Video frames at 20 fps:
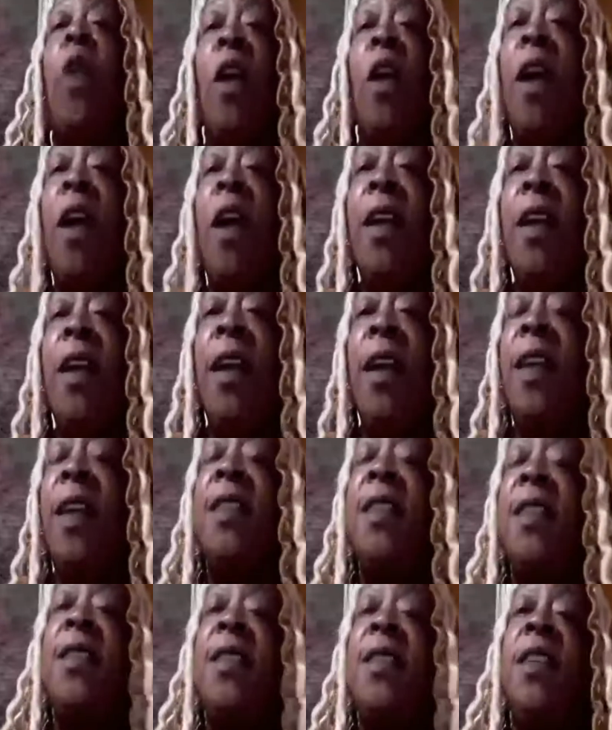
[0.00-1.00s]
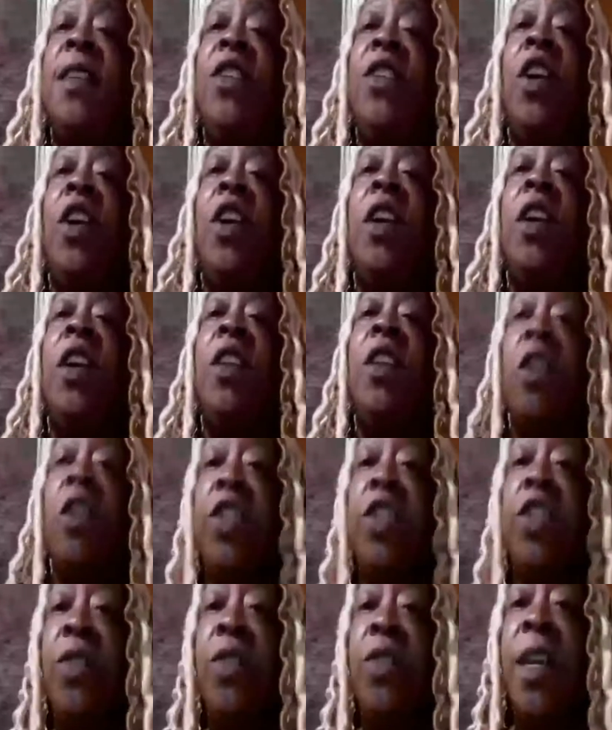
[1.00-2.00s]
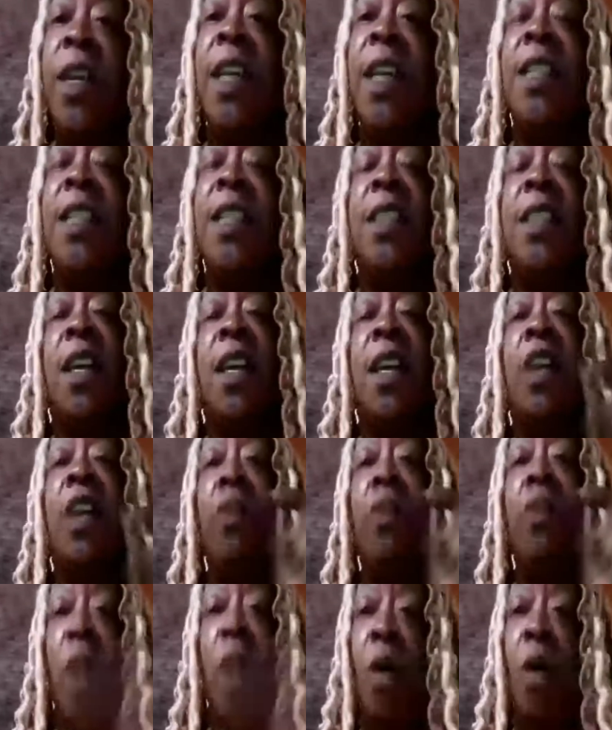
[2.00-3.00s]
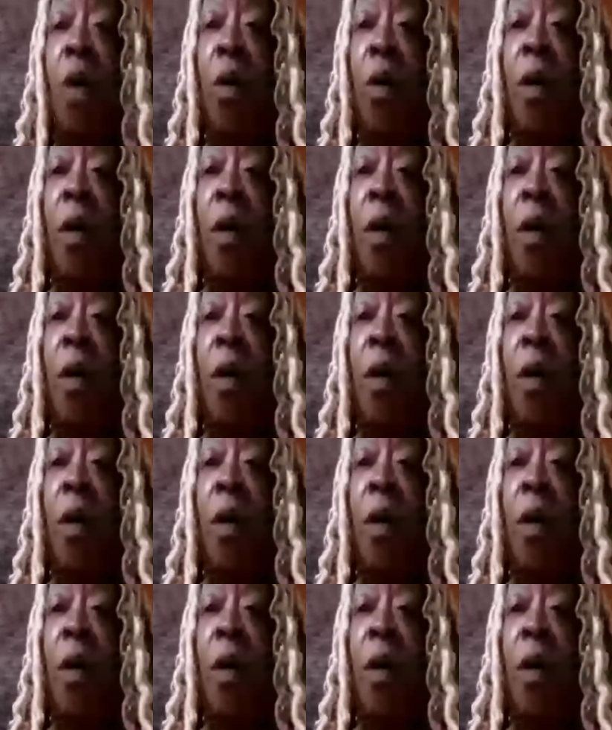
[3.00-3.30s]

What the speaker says: on it, and you're going to nurture it, and it's going to grow.